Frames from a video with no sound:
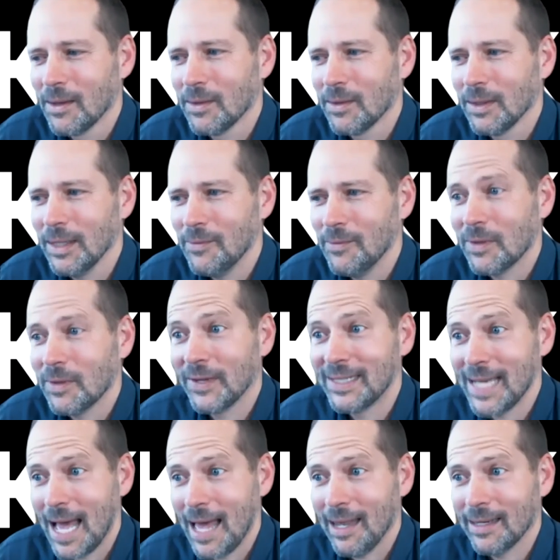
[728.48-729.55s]
live with
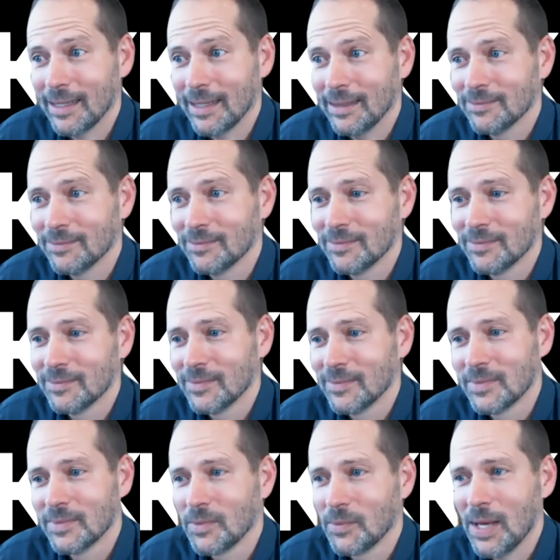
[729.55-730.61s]
vitality
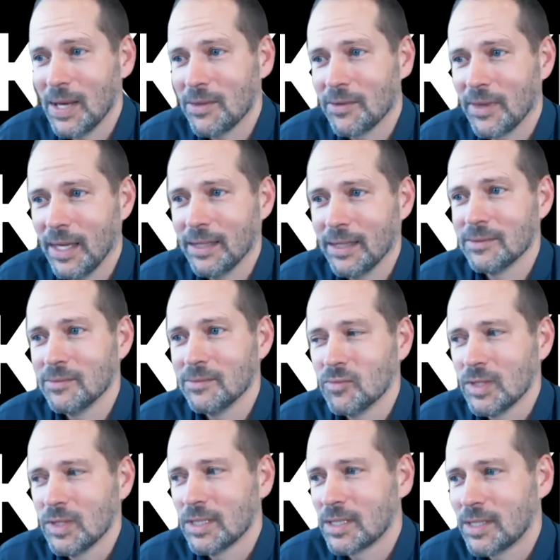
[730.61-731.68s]
rather than
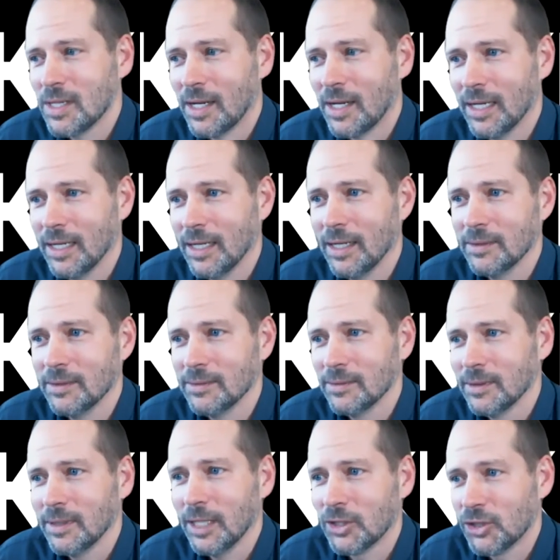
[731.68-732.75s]
stuck in a
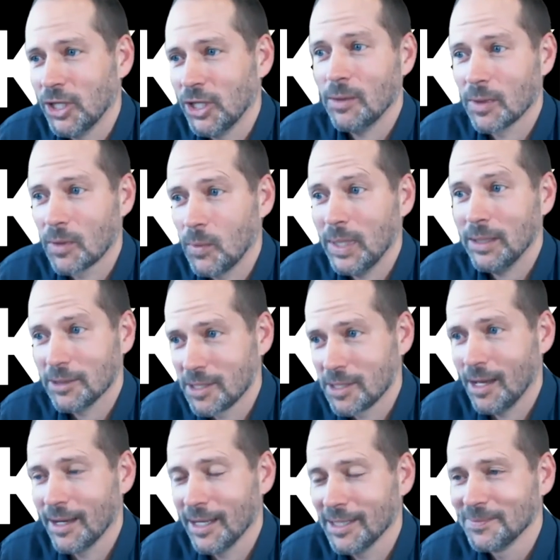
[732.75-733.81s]
chair with wheels
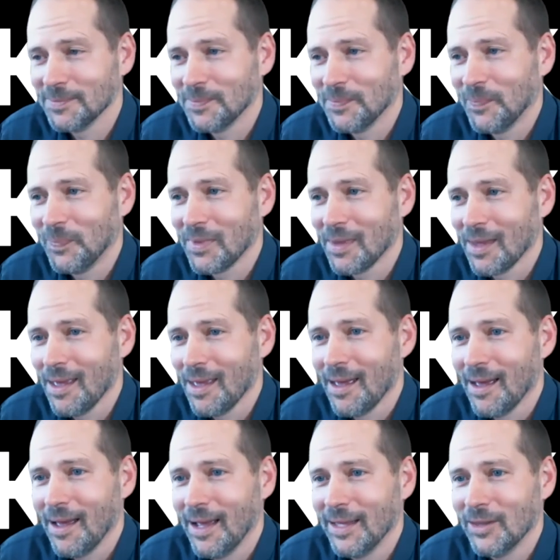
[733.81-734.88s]
on it
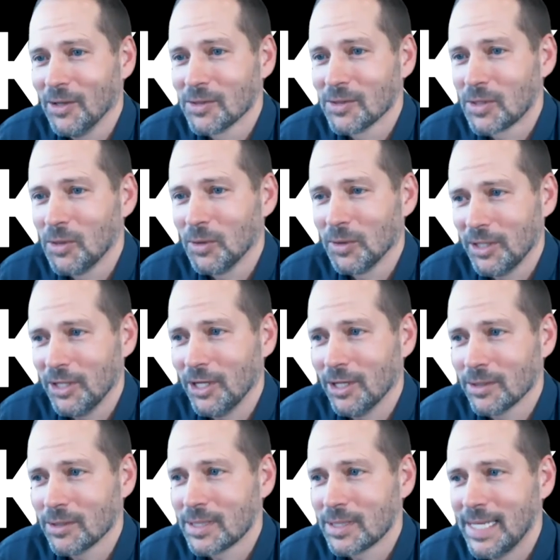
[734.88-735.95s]
in those golden
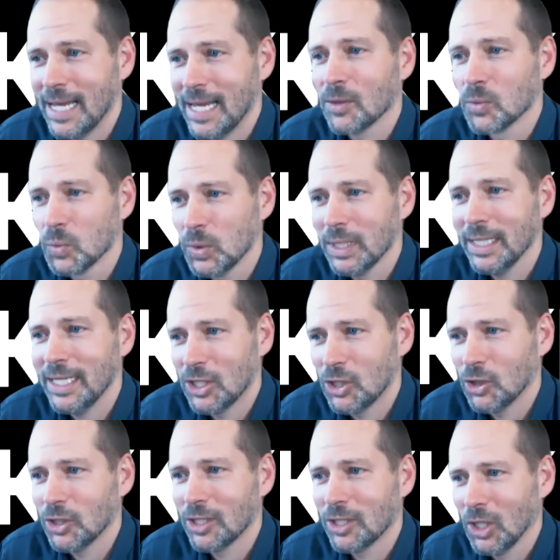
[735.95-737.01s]
years, take a really
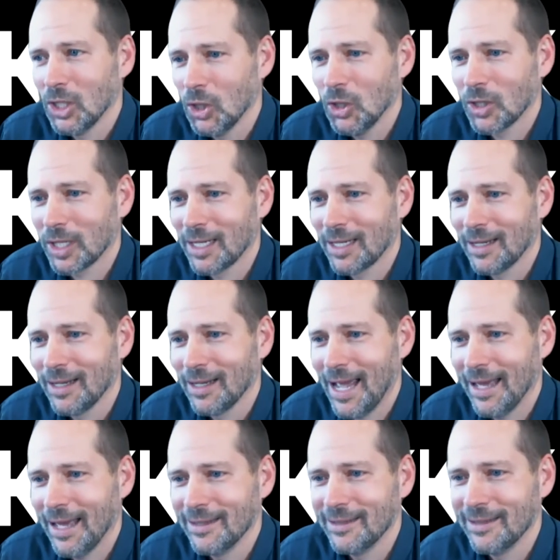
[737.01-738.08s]
good look
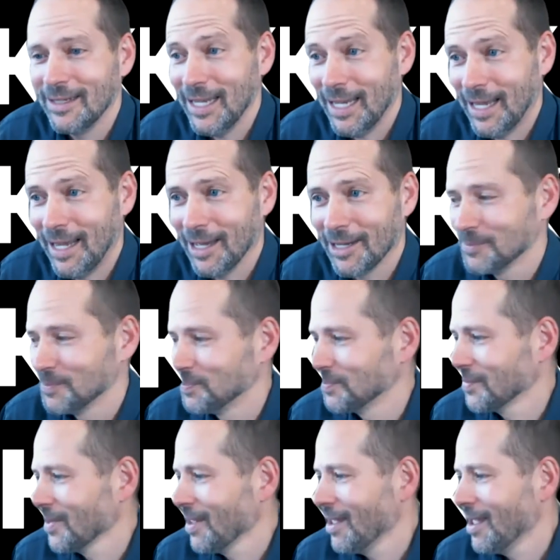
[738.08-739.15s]
at Nikken.
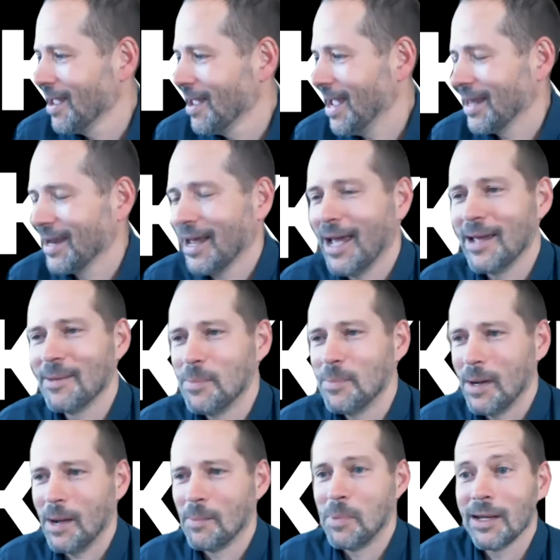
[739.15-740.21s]
And I
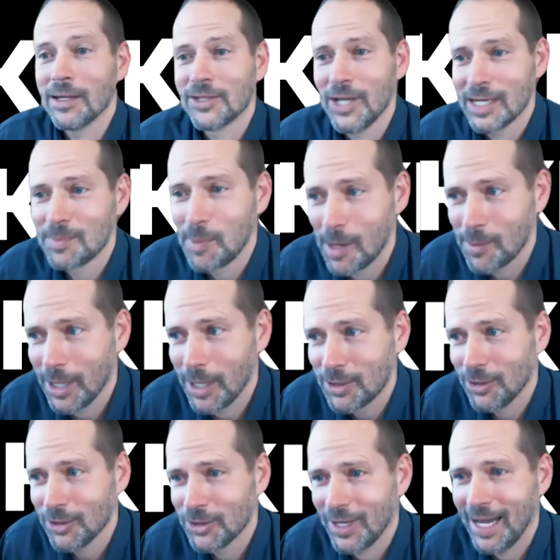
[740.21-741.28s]
apologize, Barbara, I
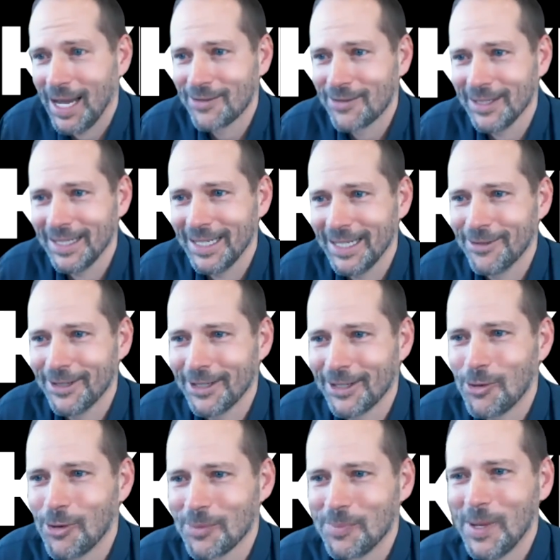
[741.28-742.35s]
told you I have to leave at
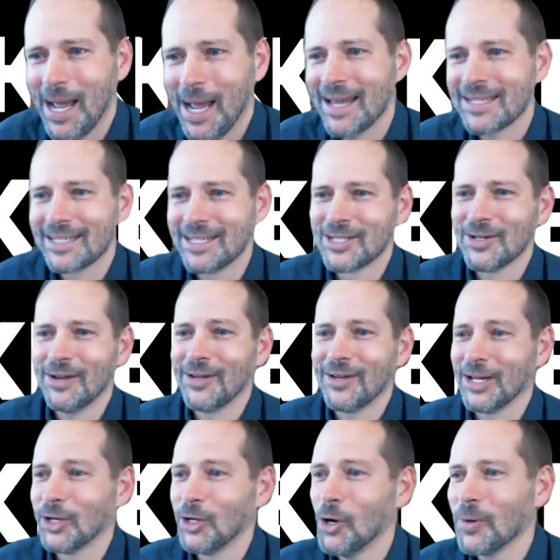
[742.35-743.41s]
1:15, and so I've got
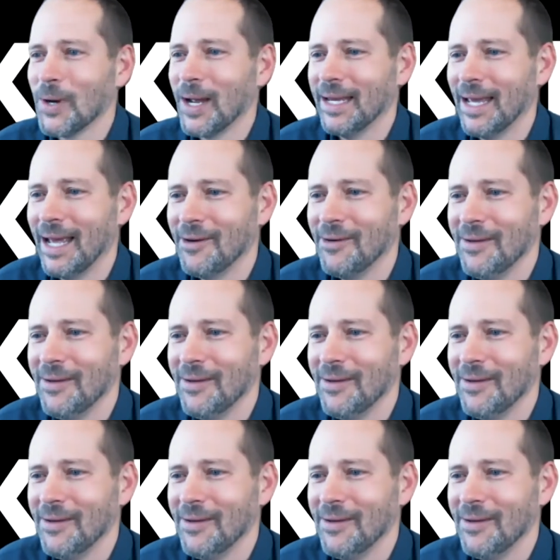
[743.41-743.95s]
to go right now.